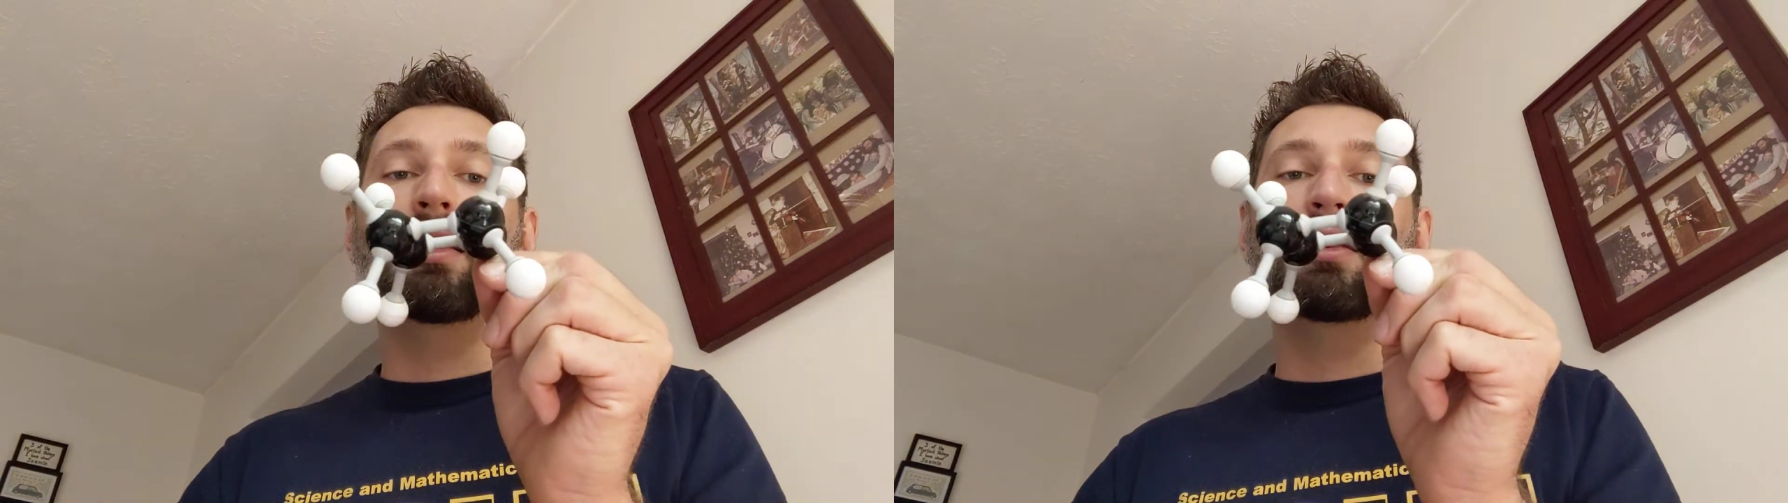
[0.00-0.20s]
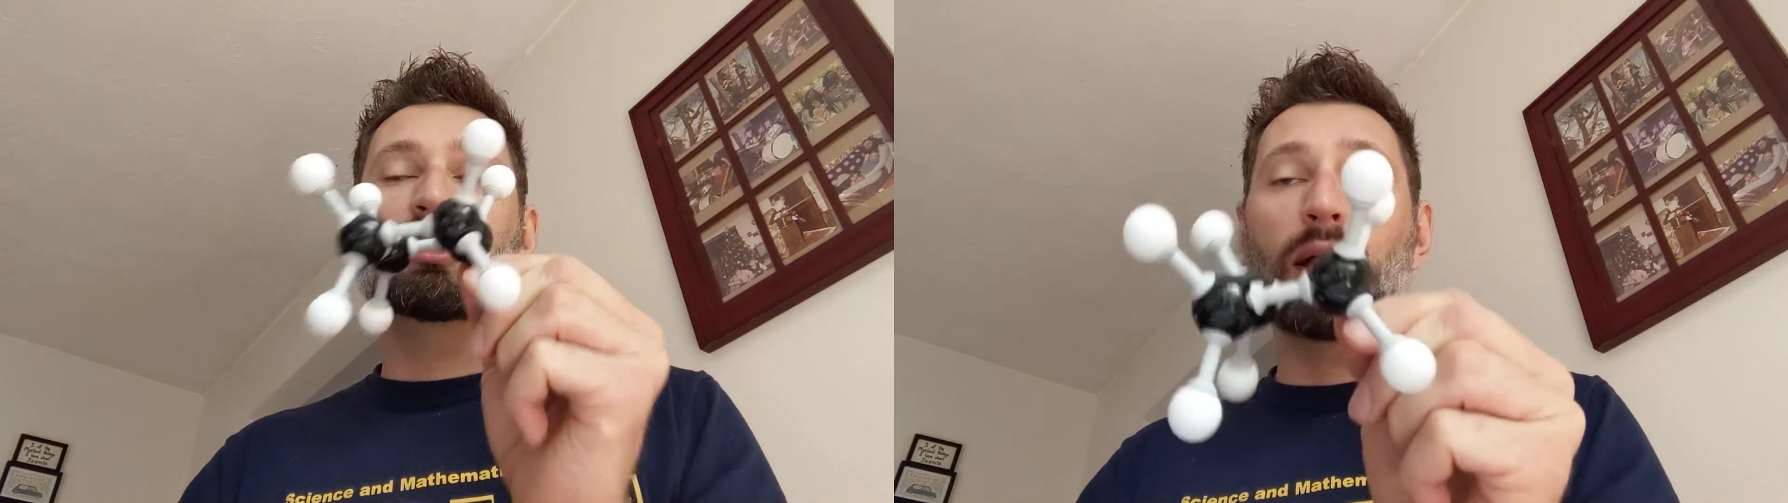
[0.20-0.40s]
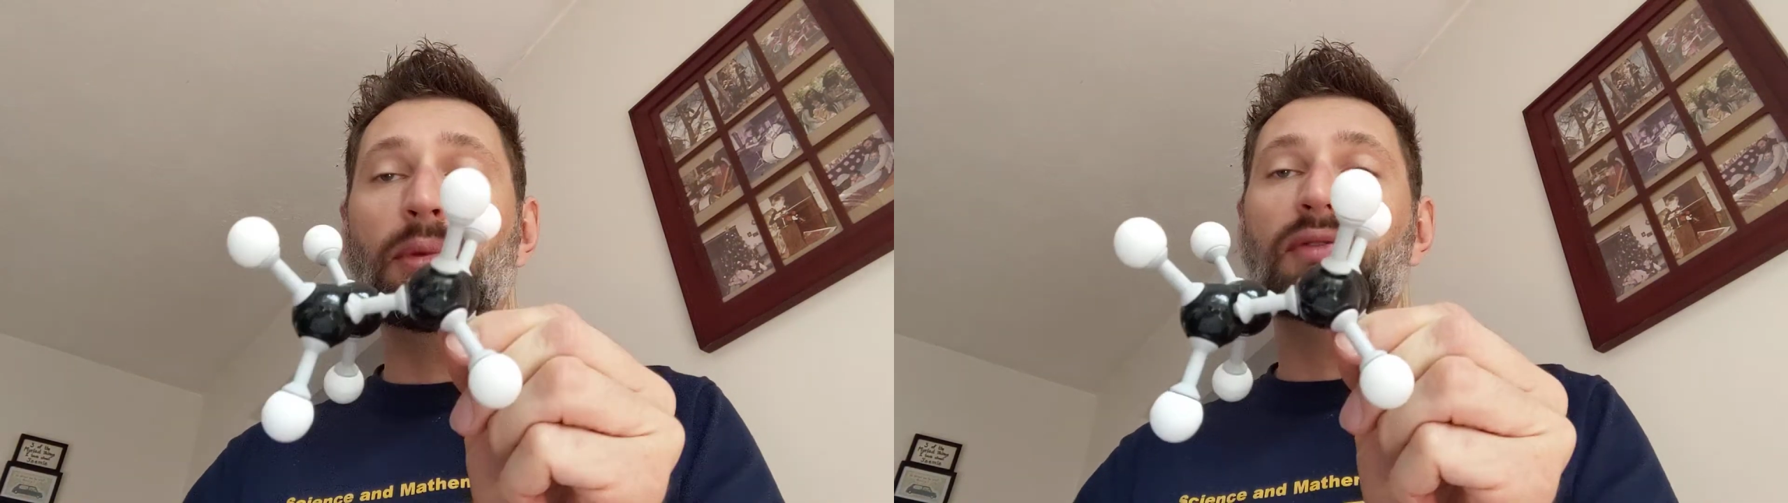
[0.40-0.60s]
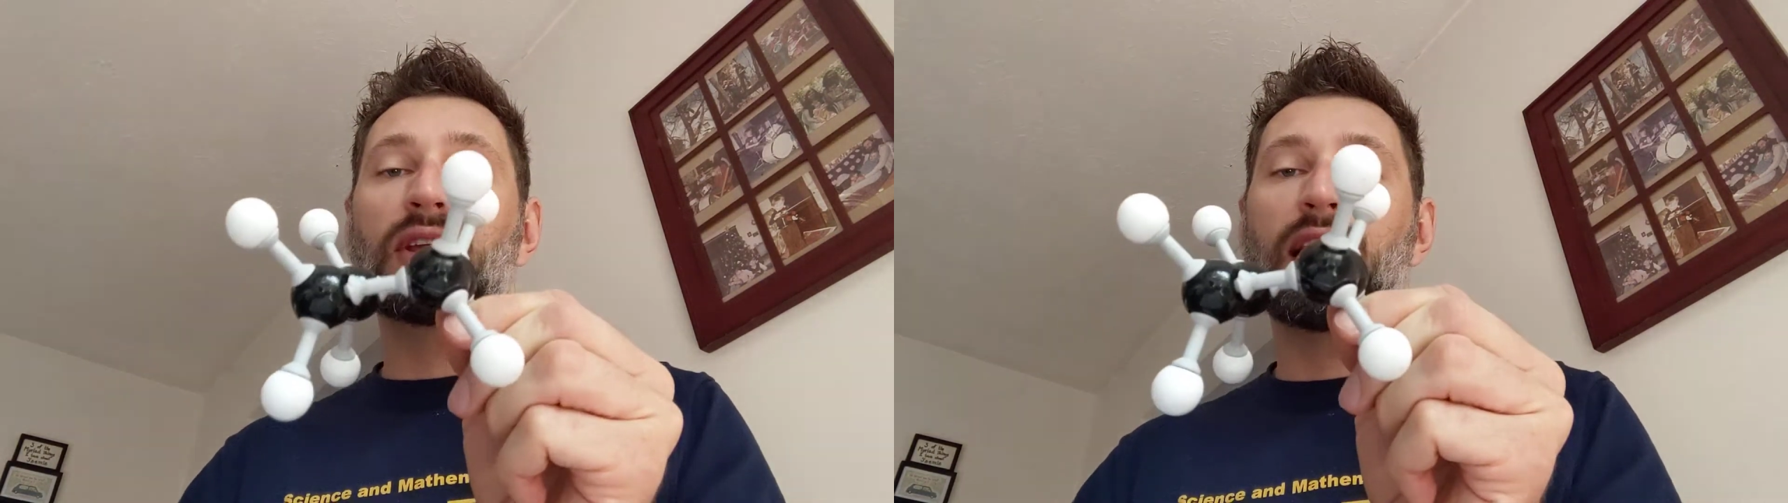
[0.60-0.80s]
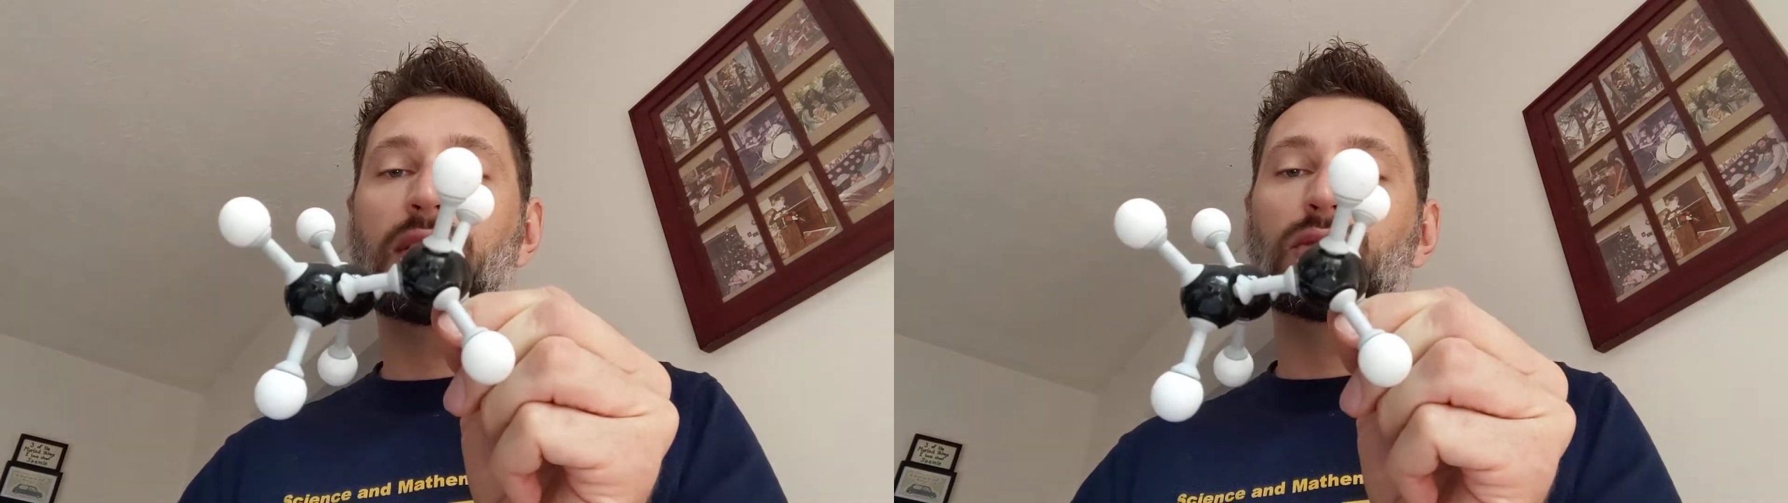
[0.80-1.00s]
some of
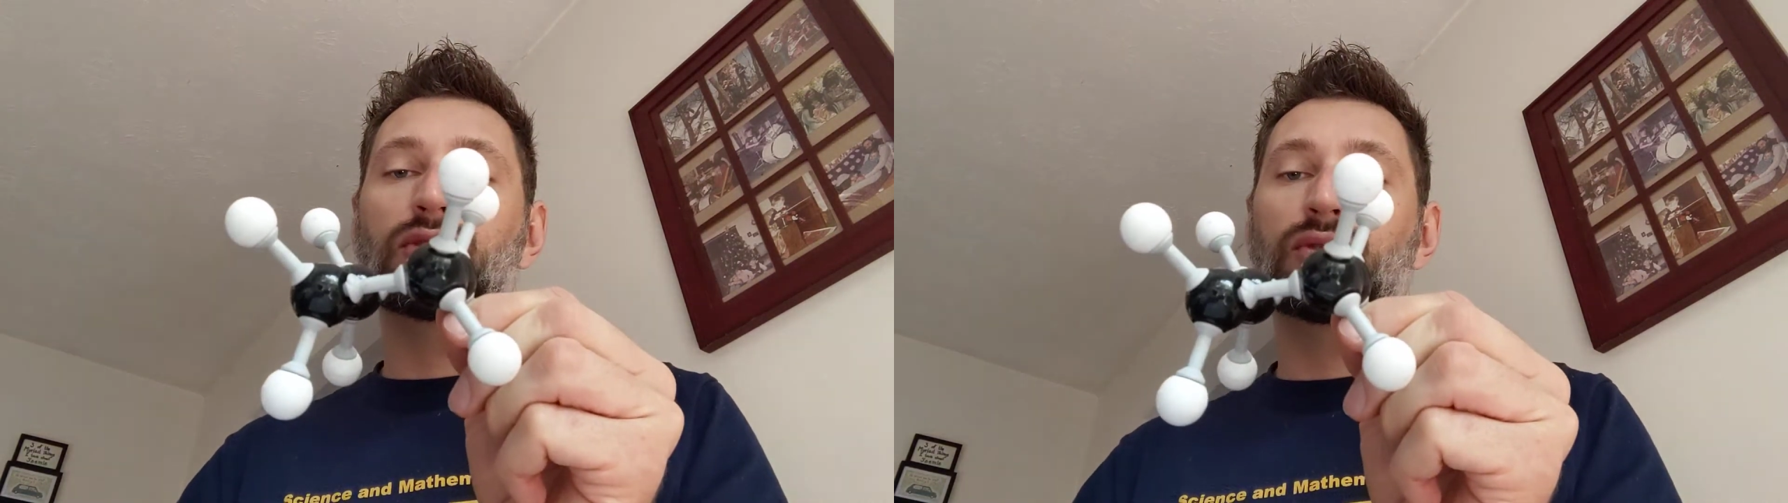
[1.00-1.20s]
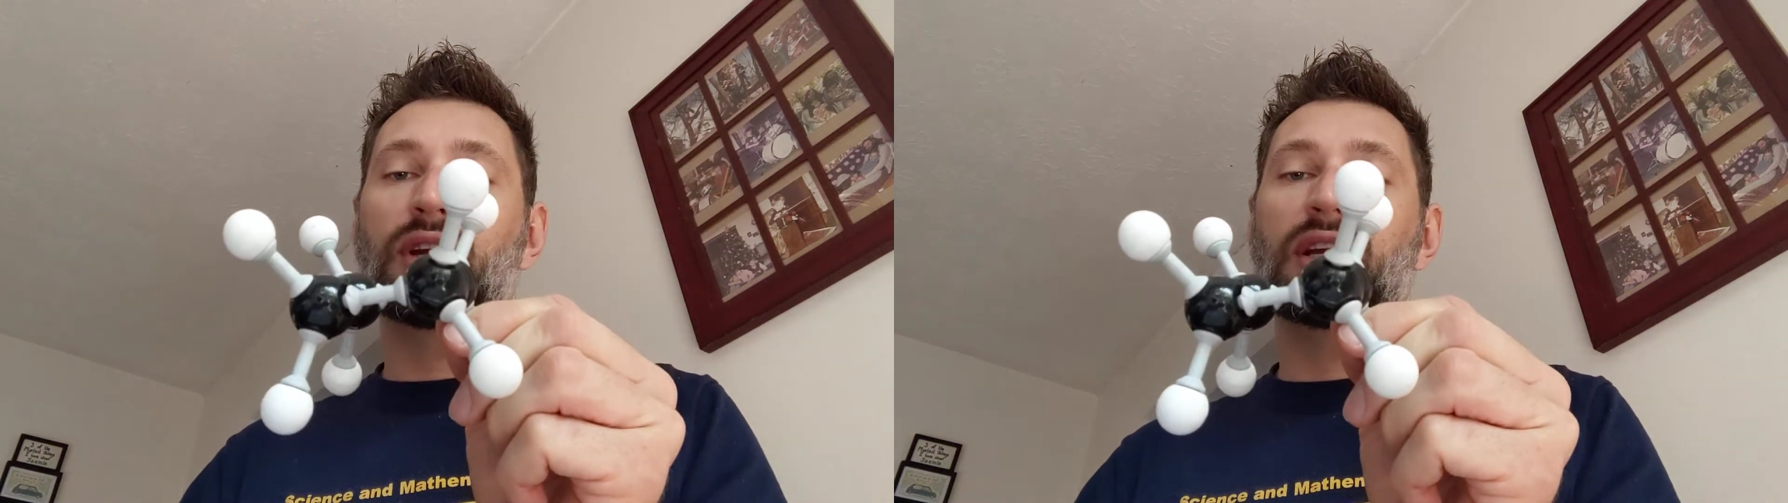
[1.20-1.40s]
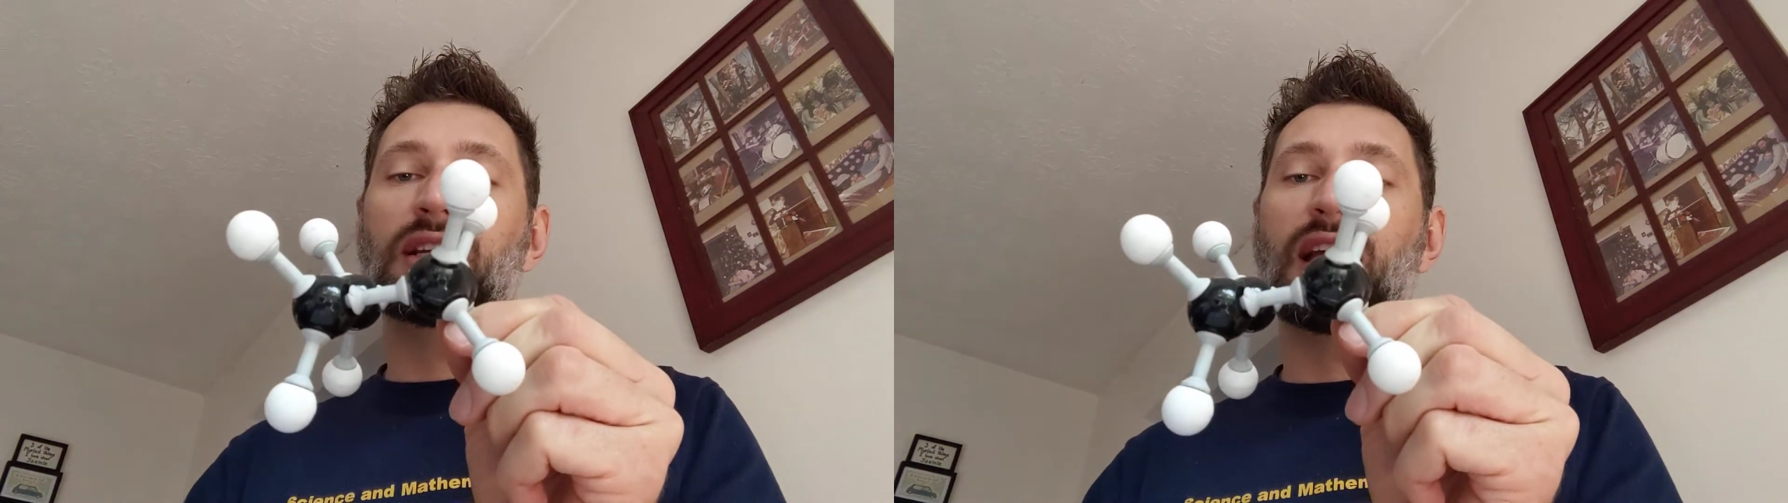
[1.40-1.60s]
the angle strain